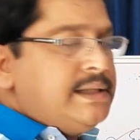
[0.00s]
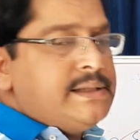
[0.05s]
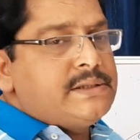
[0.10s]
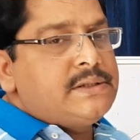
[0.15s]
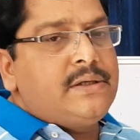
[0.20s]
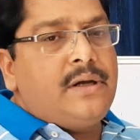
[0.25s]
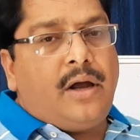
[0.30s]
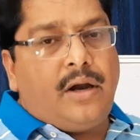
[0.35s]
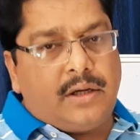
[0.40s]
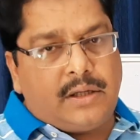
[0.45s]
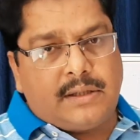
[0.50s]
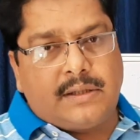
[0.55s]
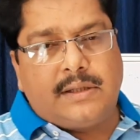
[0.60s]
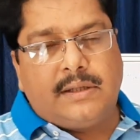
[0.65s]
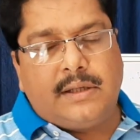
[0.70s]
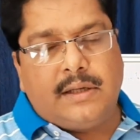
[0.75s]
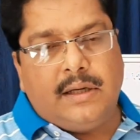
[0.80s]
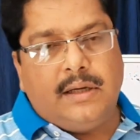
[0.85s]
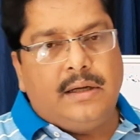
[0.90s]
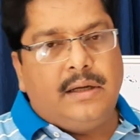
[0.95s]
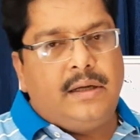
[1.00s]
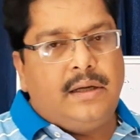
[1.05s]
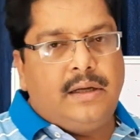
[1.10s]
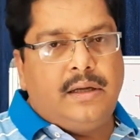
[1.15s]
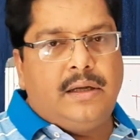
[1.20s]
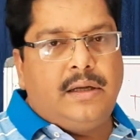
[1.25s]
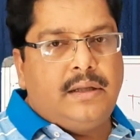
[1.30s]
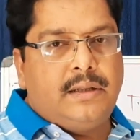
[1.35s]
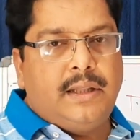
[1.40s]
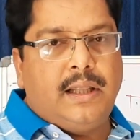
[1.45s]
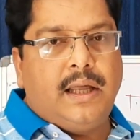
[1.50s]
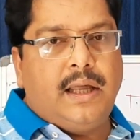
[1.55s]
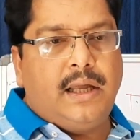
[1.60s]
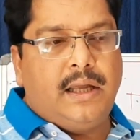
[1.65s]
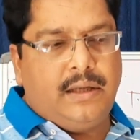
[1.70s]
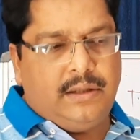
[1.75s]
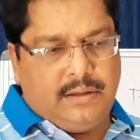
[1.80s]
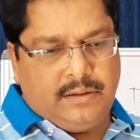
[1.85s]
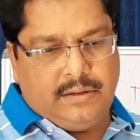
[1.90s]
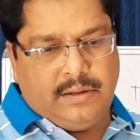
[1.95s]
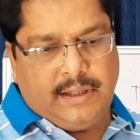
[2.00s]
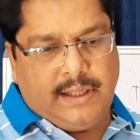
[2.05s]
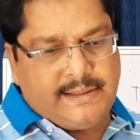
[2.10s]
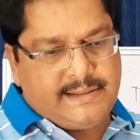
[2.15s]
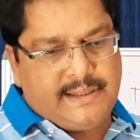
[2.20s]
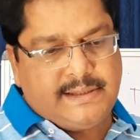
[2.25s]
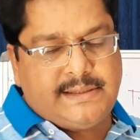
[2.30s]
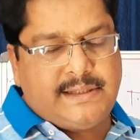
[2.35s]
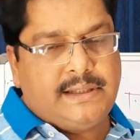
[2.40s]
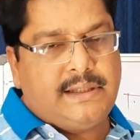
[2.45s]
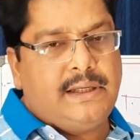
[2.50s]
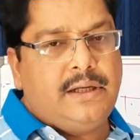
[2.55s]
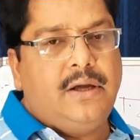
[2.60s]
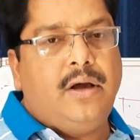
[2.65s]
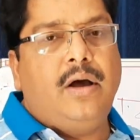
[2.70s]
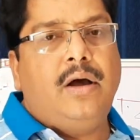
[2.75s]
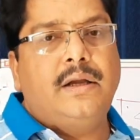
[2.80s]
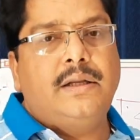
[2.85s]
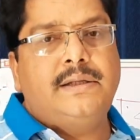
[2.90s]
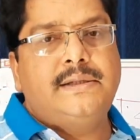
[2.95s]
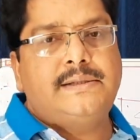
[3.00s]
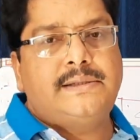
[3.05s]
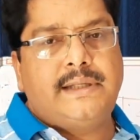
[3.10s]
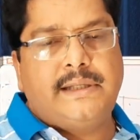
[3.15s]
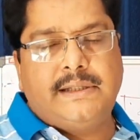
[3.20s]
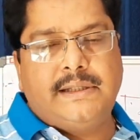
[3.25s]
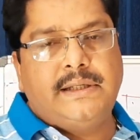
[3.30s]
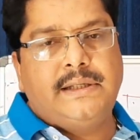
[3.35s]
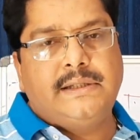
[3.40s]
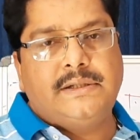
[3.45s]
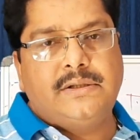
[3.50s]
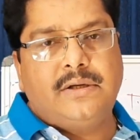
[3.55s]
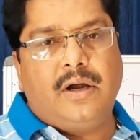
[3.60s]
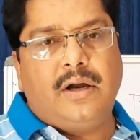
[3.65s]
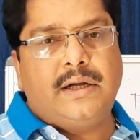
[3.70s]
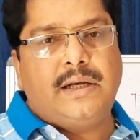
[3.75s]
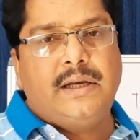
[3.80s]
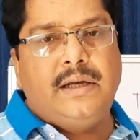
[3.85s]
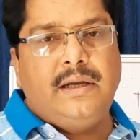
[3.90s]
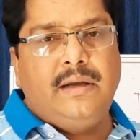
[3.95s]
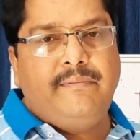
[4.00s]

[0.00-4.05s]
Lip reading: is not the necessity, or the staging is not an